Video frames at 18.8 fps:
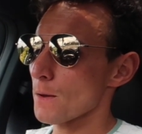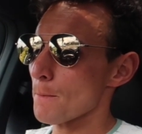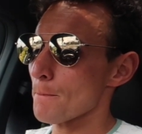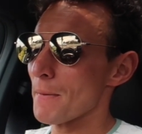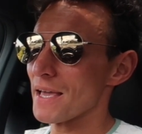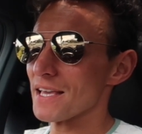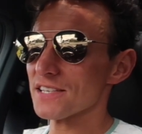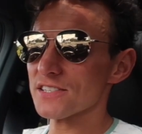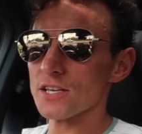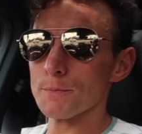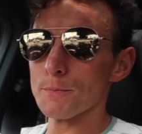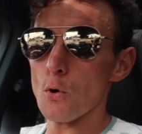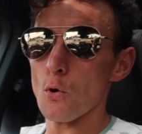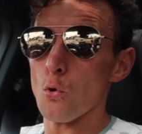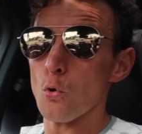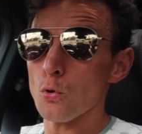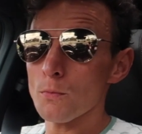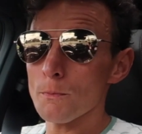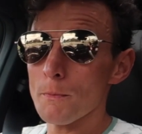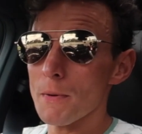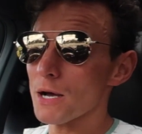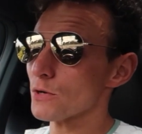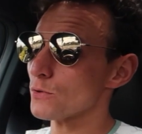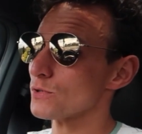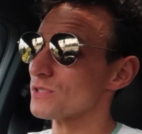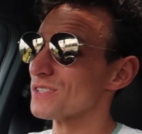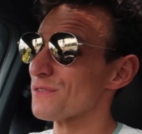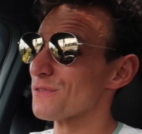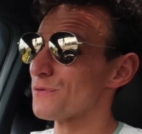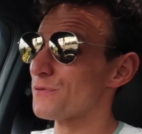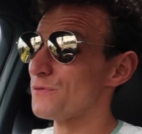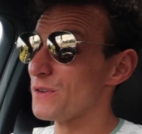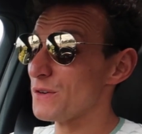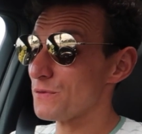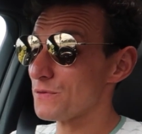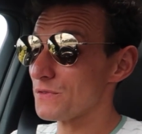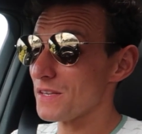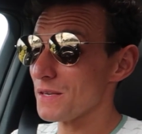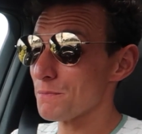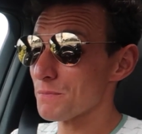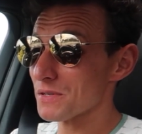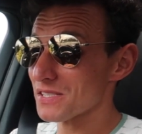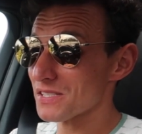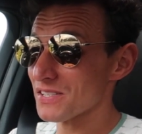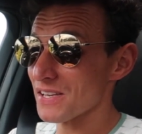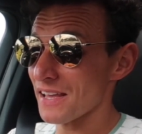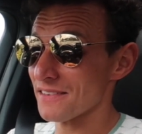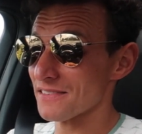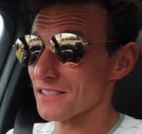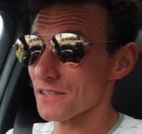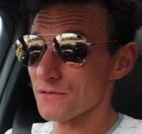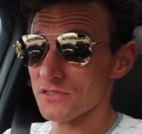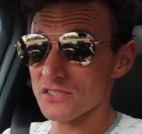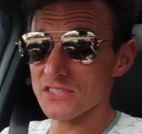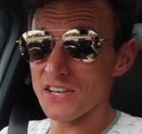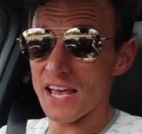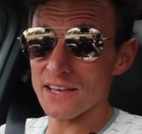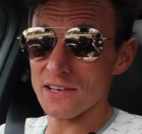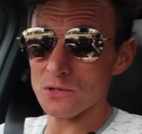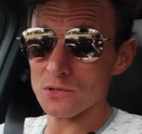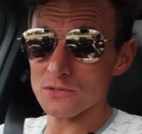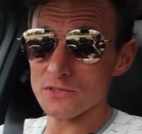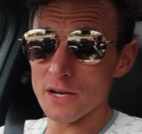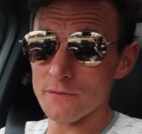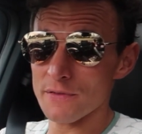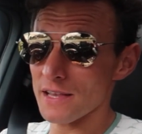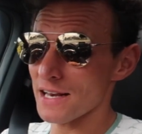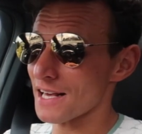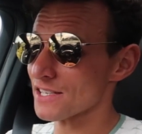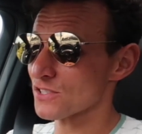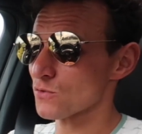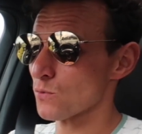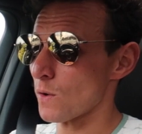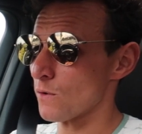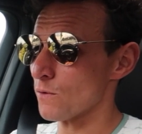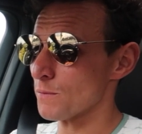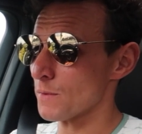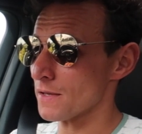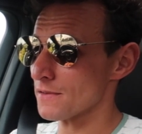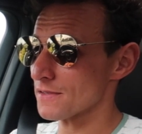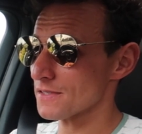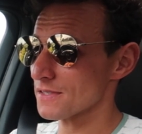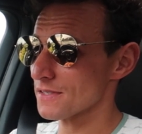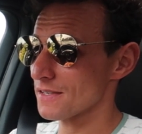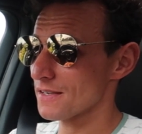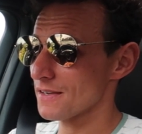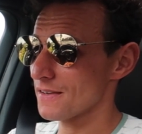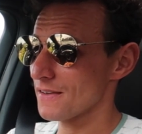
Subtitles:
makes up almost 50% of sales over the last 12 months.